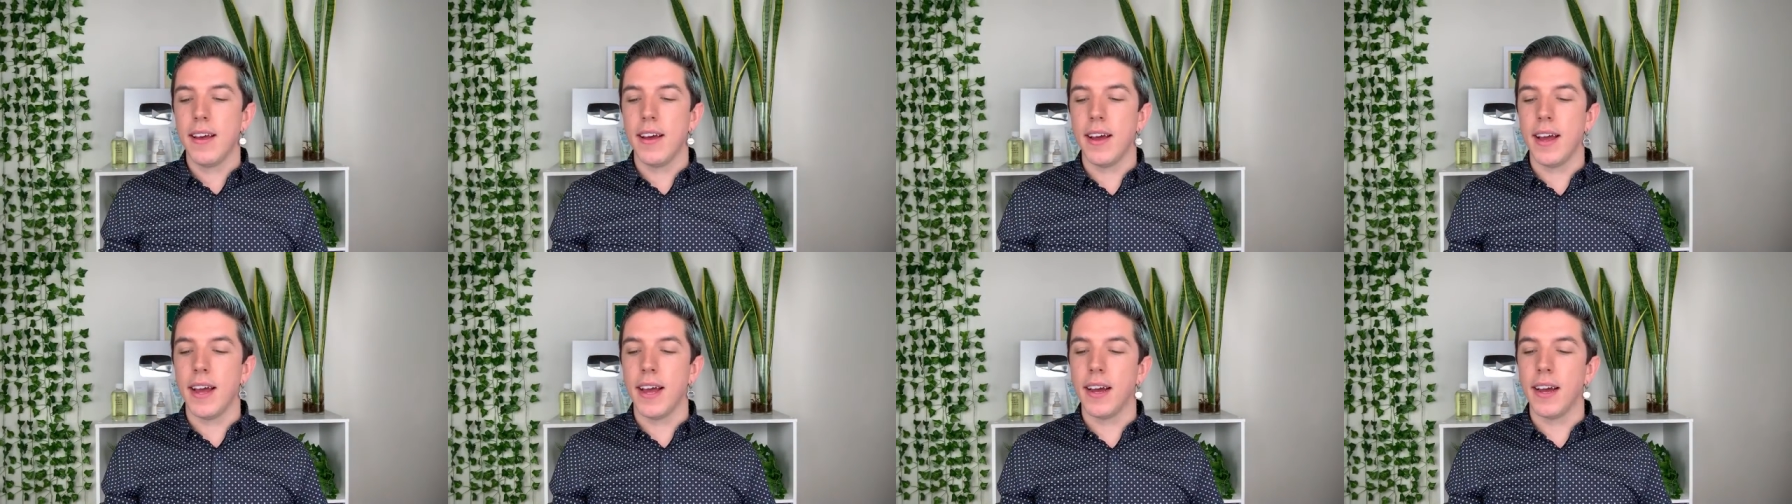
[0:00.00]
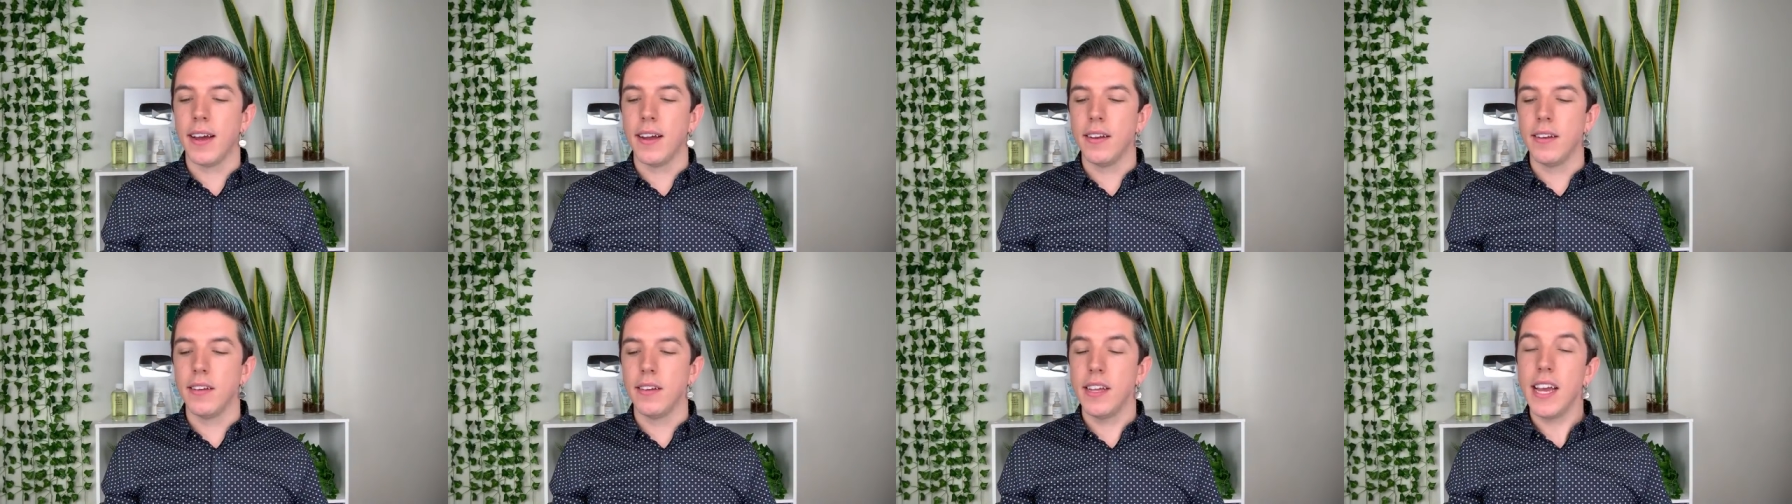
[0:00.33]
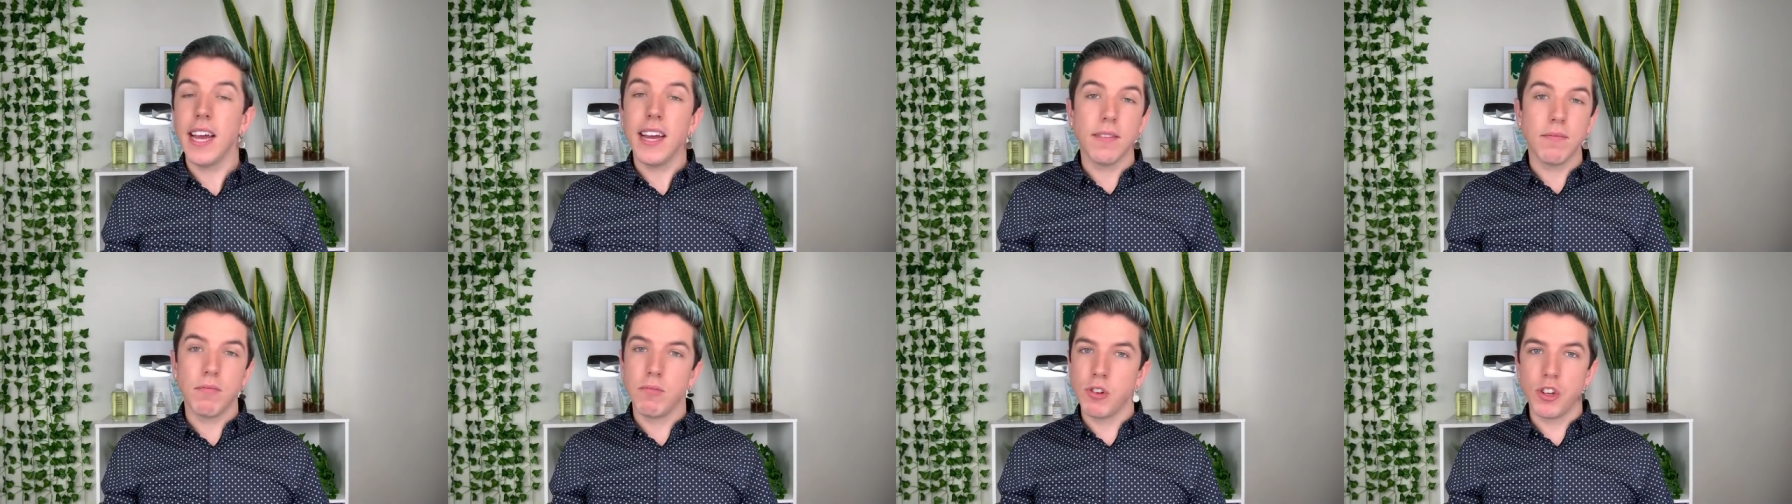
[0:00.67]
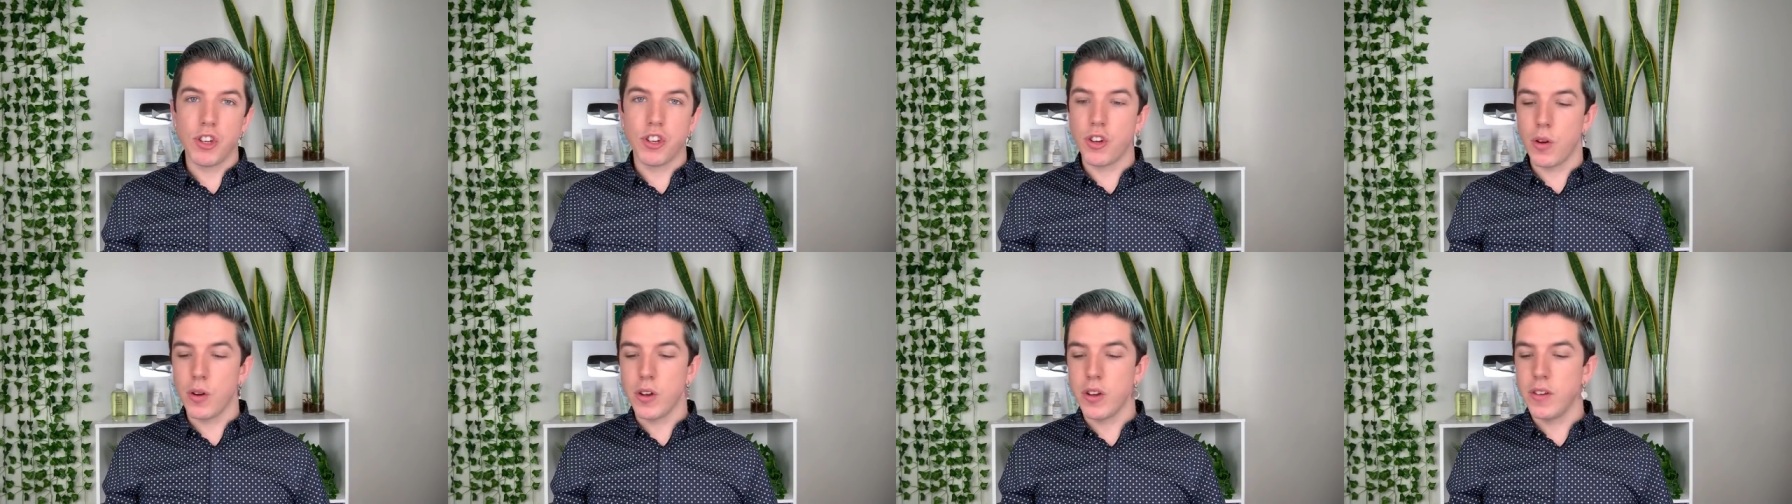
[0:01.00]
And yeah,
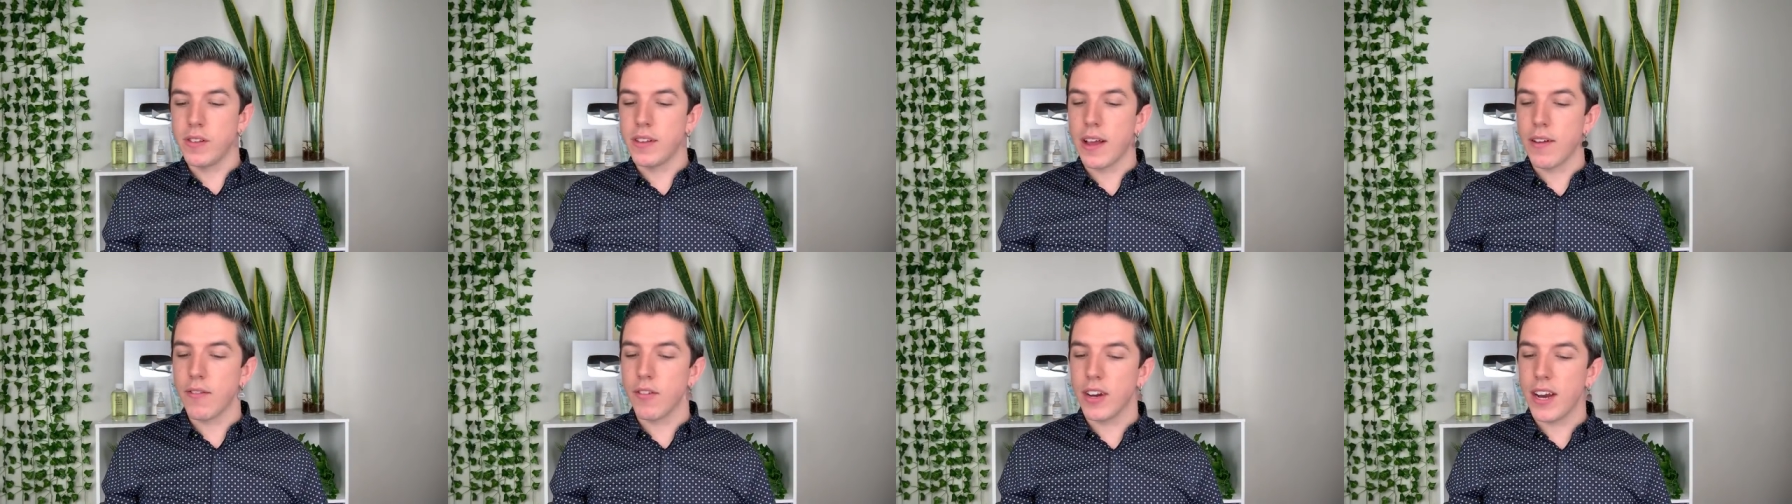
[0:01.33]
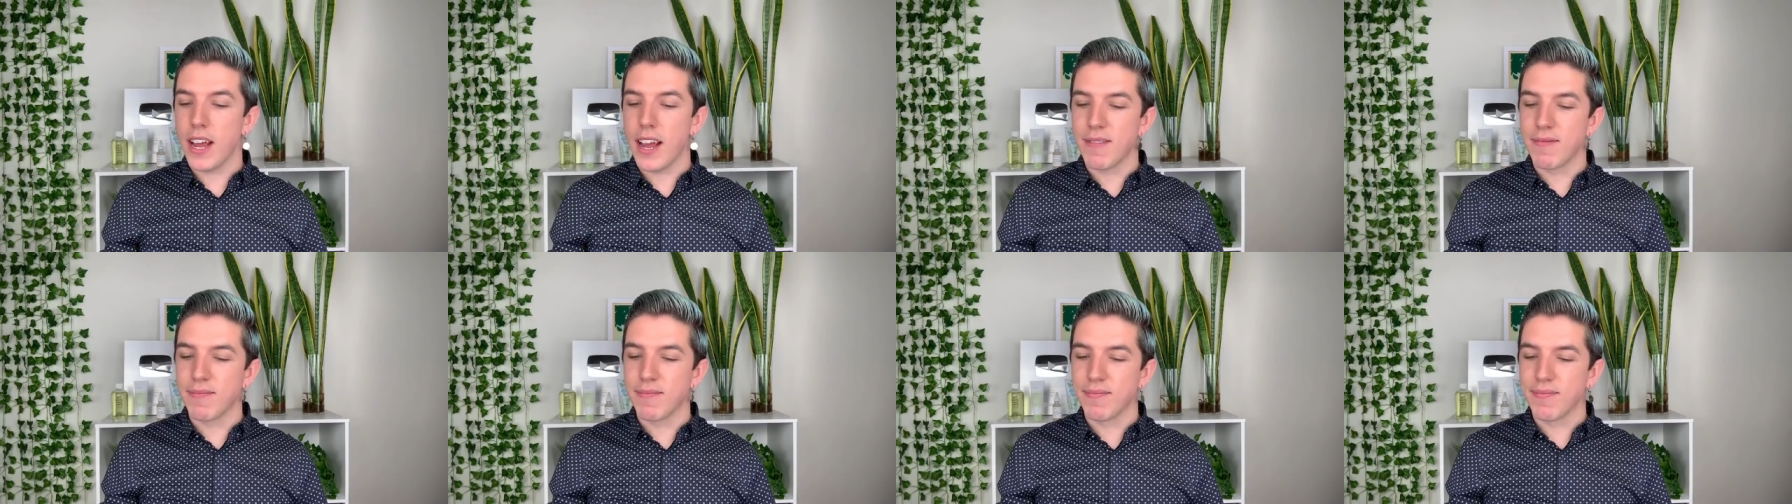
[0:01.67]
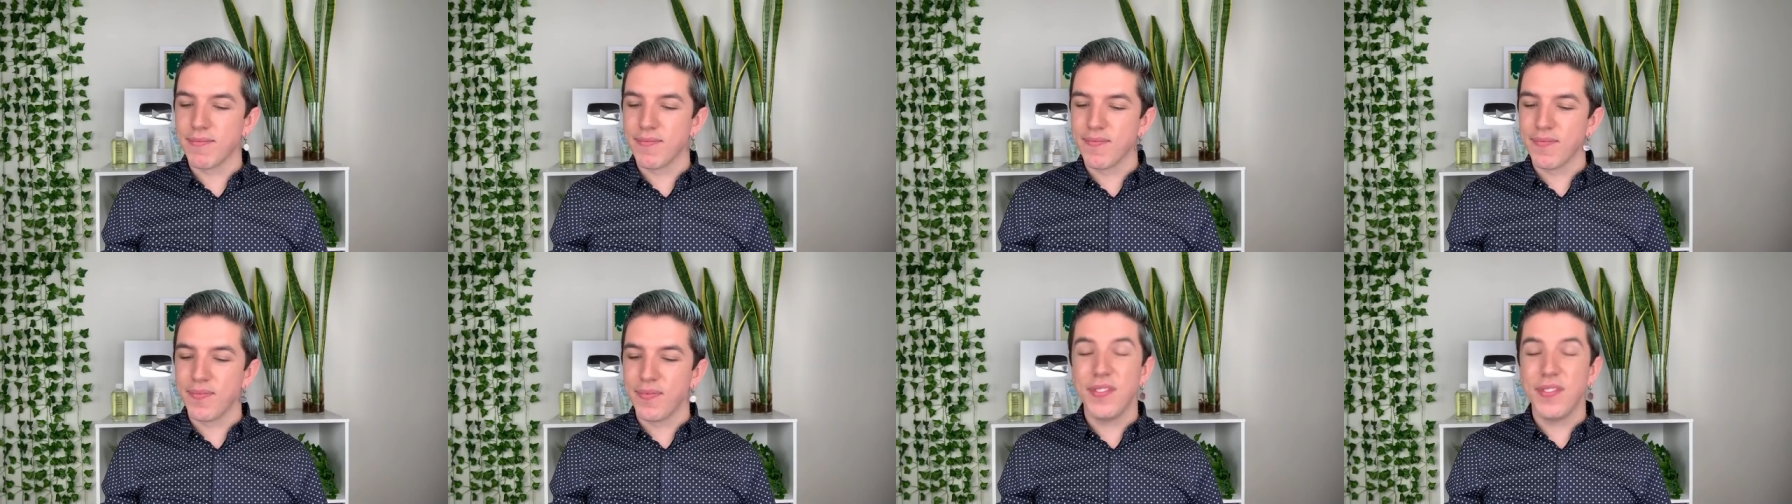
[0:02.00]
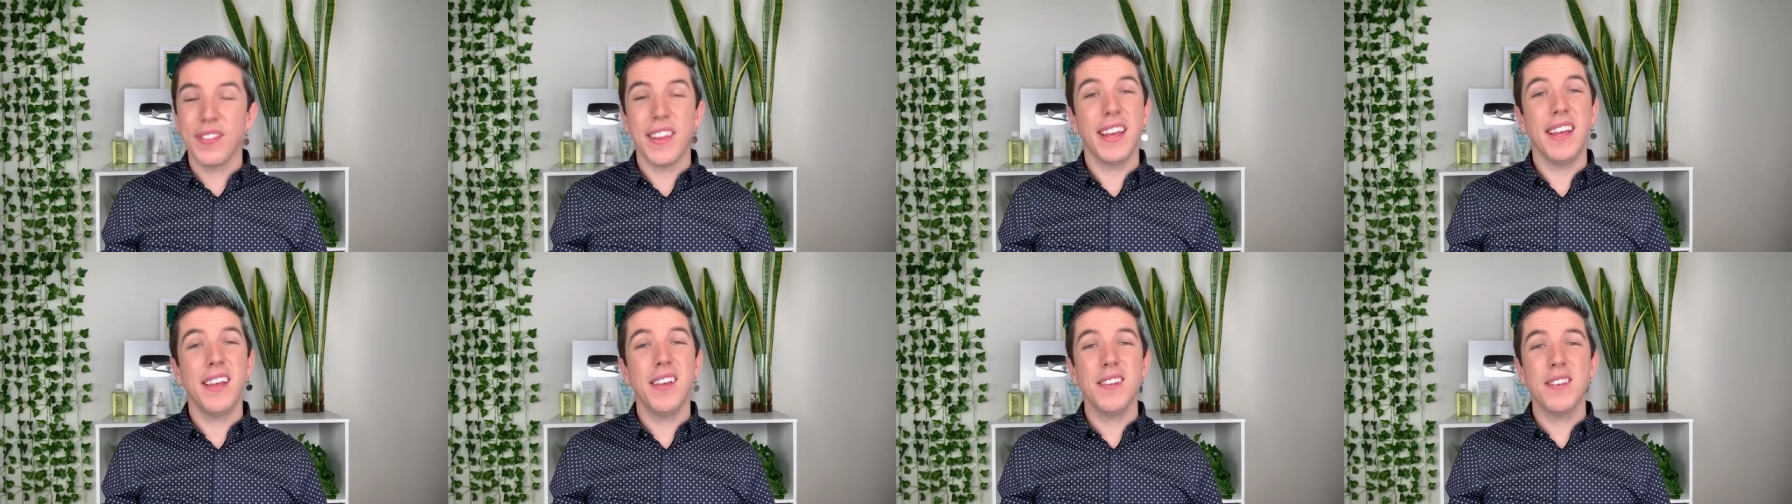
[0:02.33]
just don't use it every day.
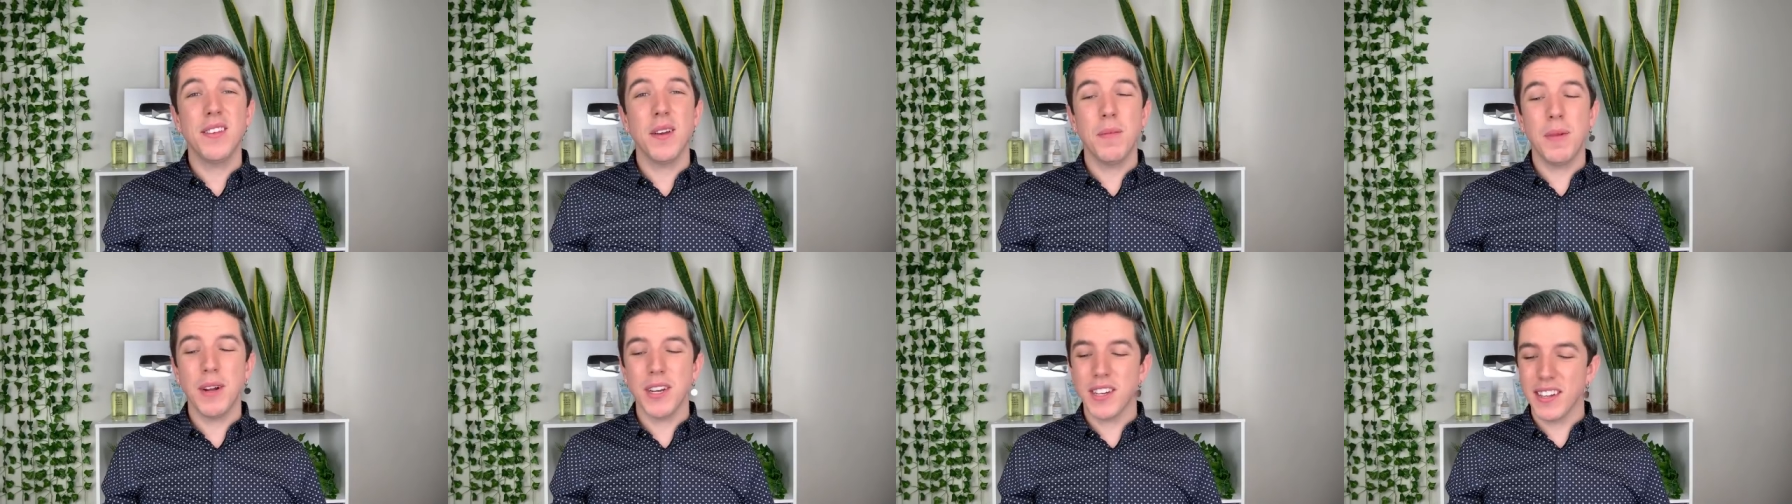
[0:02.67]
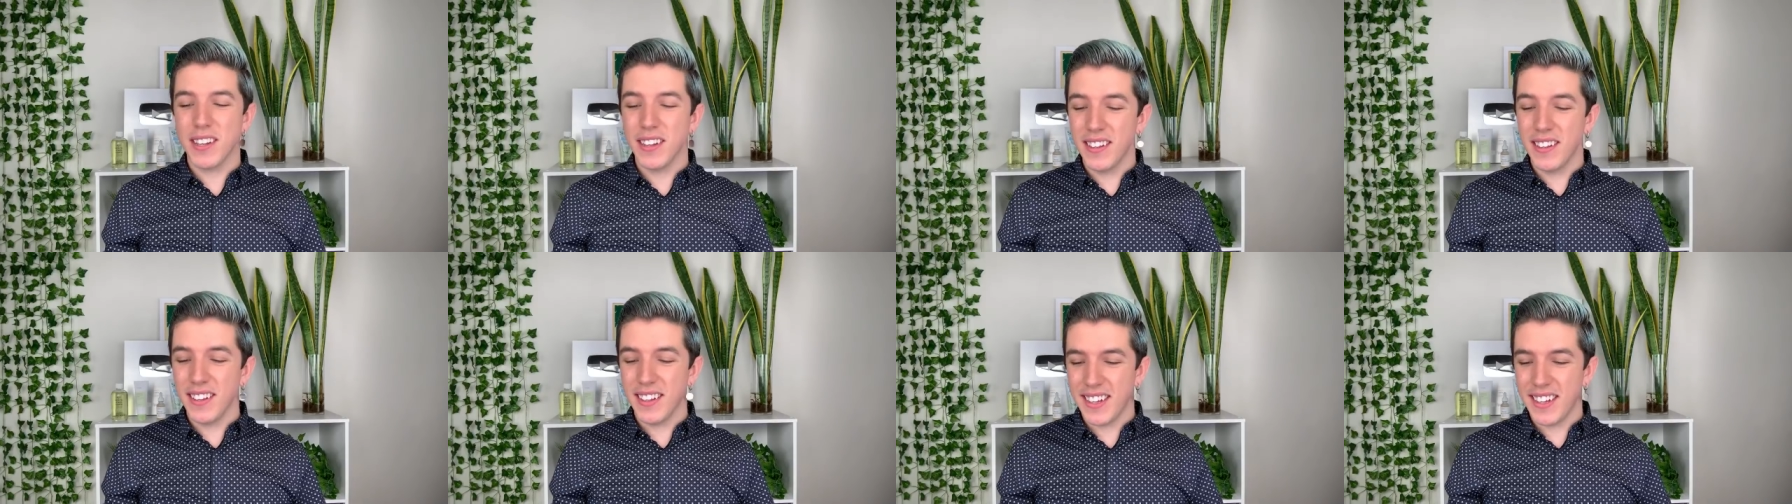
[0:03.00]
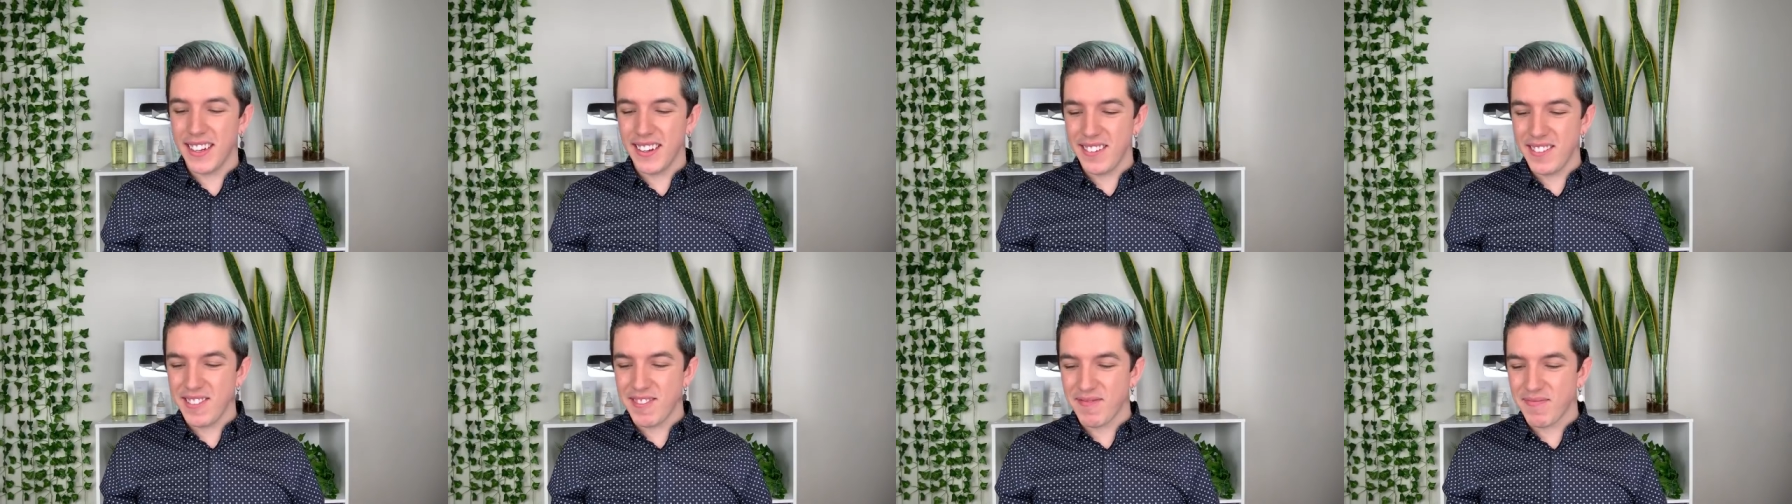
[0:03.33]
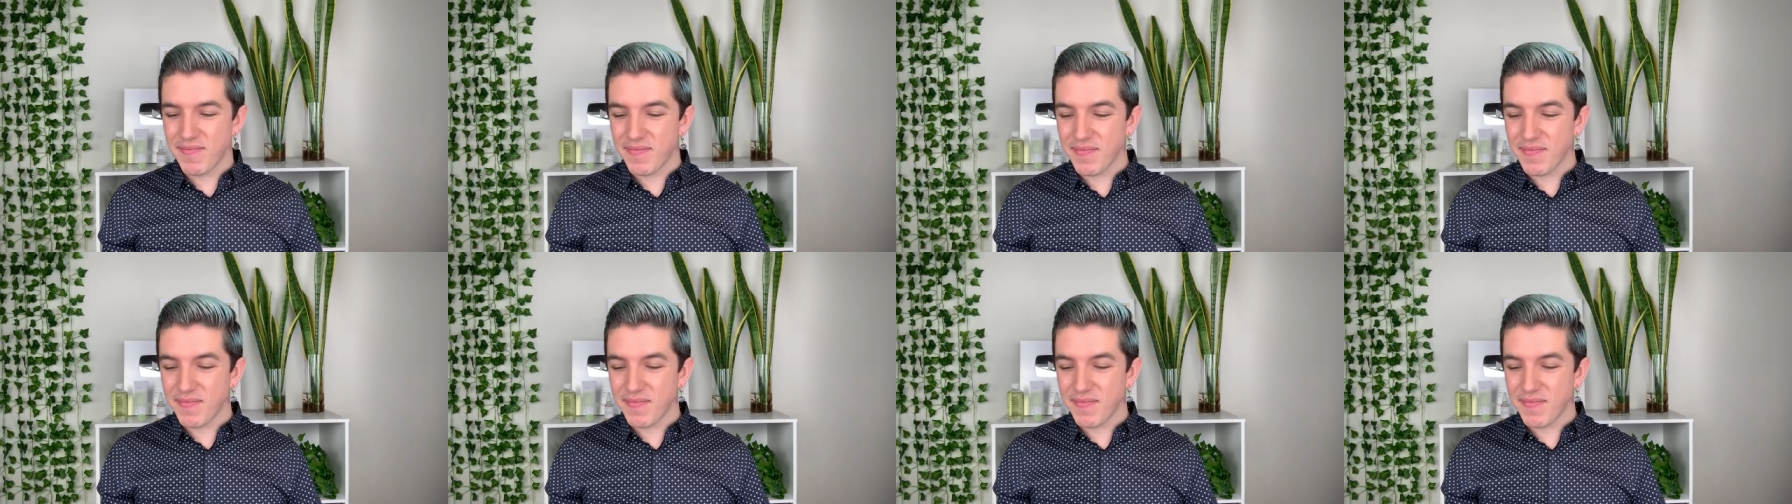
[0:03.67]
Thank you so much, Lilin.